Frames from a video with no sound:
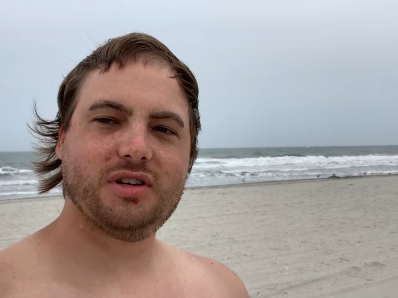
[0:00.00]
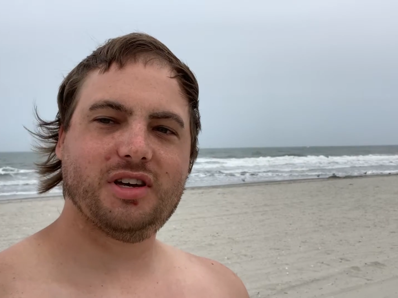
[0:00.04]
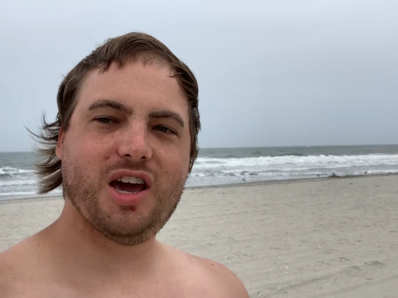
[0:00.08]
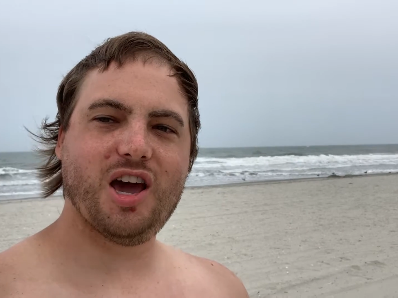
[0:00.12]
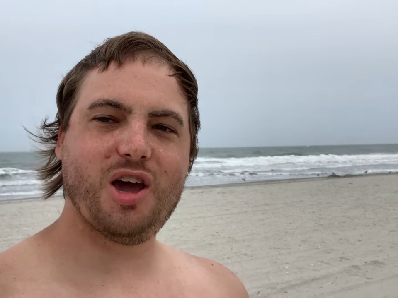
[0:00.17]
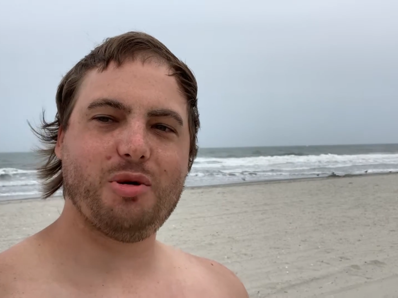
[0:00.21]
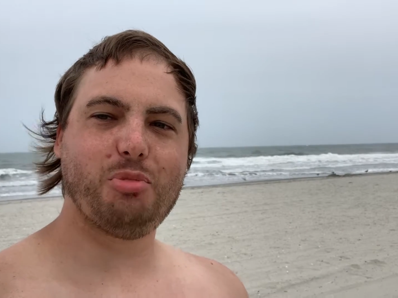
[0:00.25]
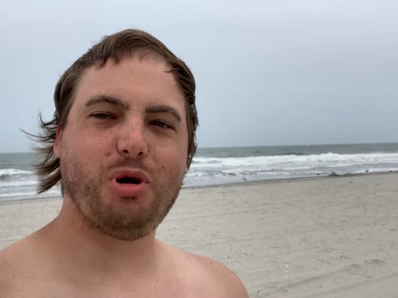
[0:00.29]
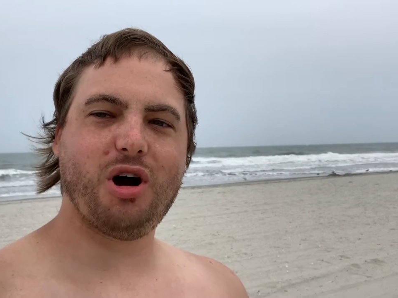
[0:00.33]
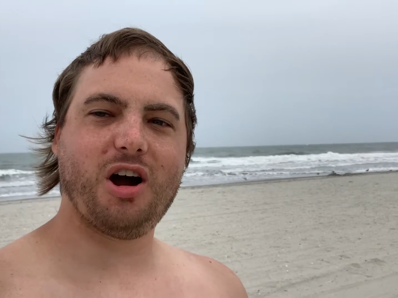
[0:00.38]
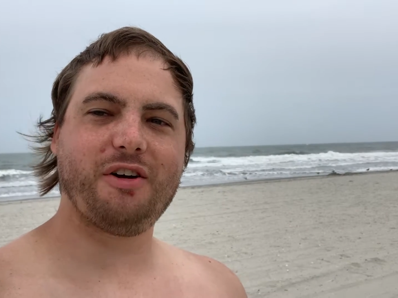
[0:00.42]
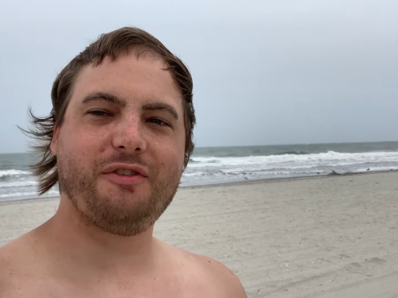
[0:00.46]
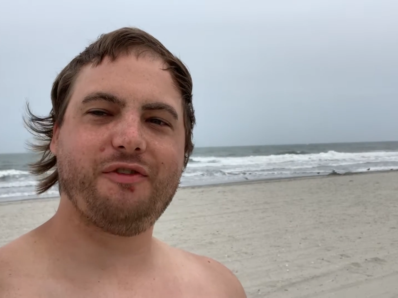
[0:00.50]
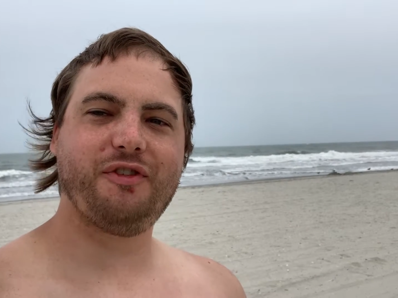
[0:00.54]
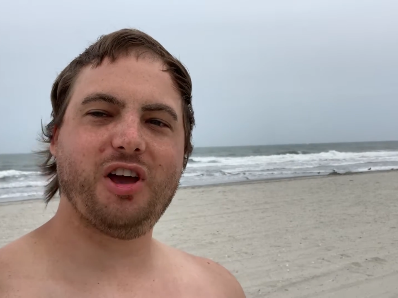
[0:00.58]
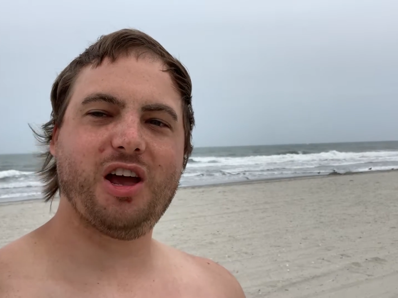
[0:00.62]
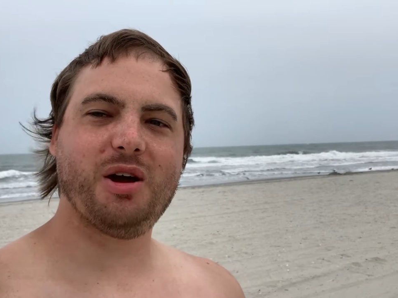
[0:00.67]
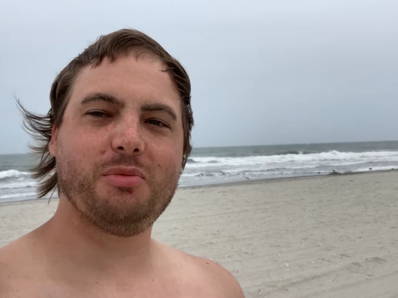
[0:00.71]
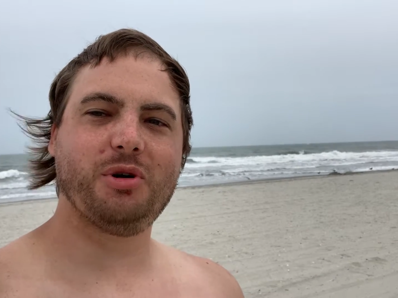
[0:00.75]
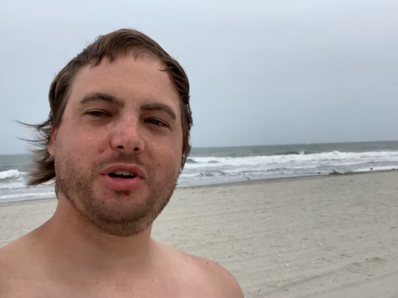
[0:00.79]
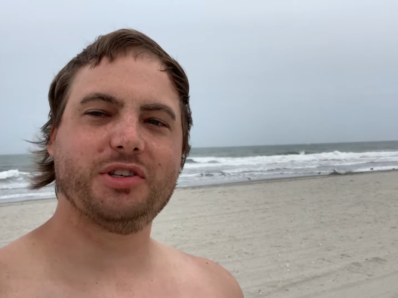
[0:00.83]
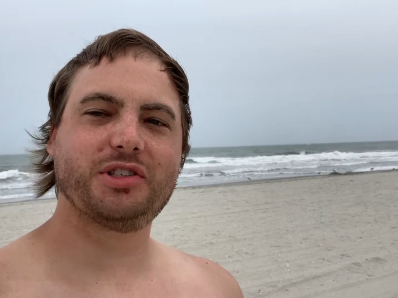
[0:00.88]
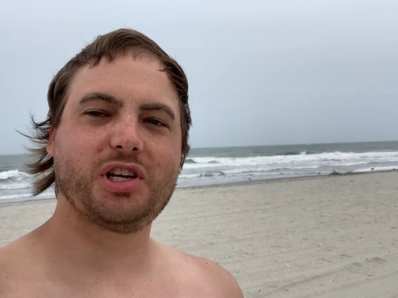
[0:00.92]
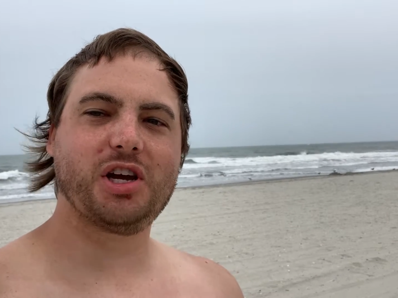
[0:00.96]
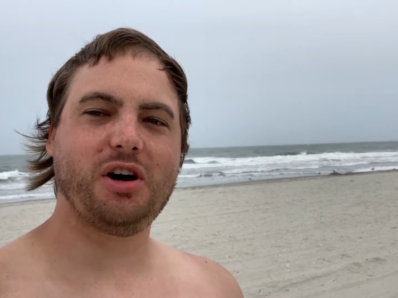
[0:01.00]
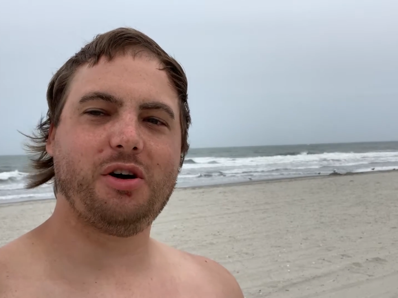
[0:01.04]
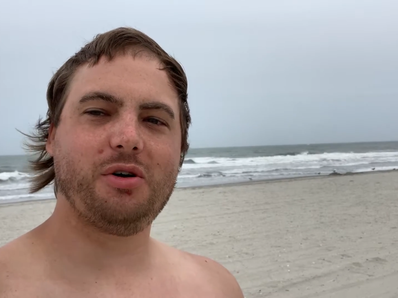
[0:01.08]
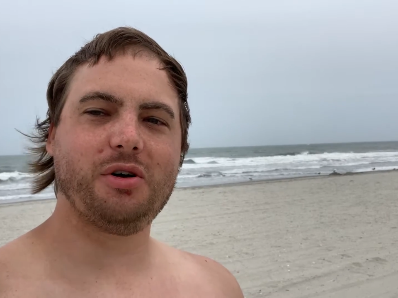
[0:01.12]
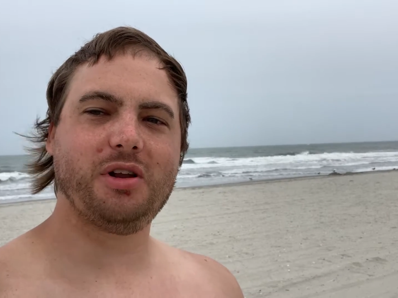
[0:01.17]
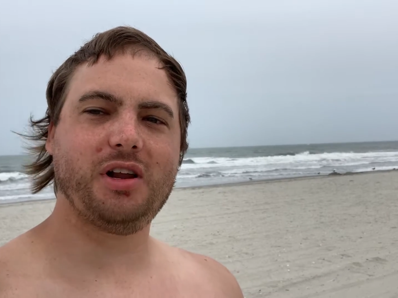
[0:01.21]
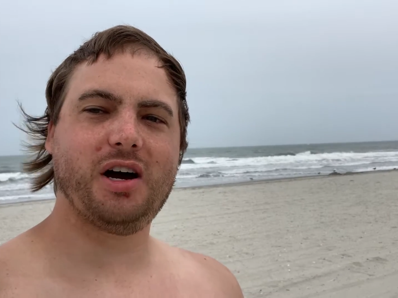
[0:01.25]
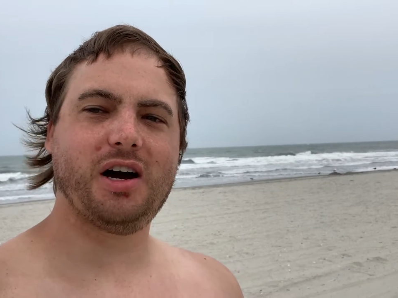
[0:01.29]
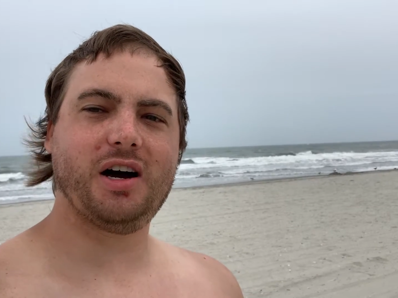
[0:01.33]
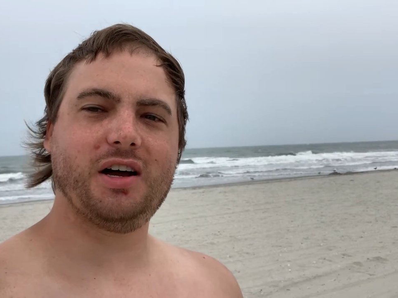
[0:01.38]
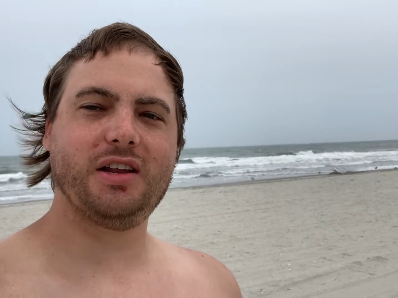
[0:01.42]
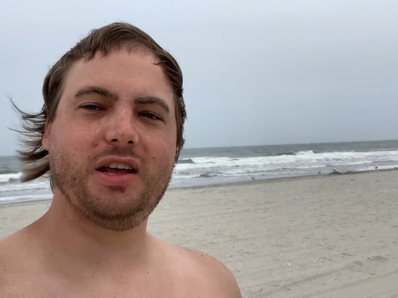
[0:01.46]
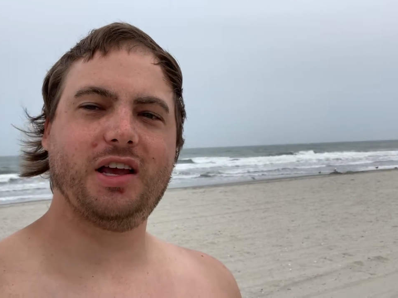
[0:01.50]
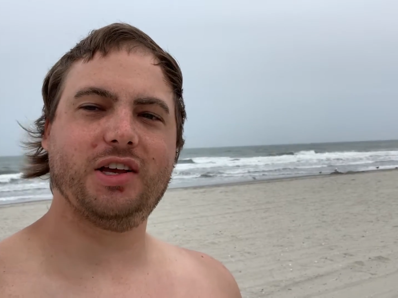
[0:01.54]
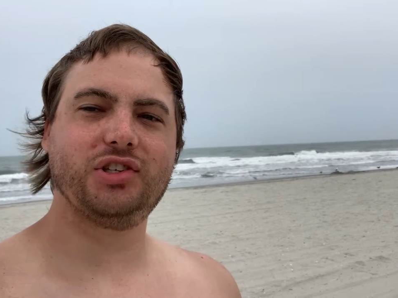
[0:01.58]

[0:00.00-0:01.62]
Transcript: Hey BAAR fam, what's going on?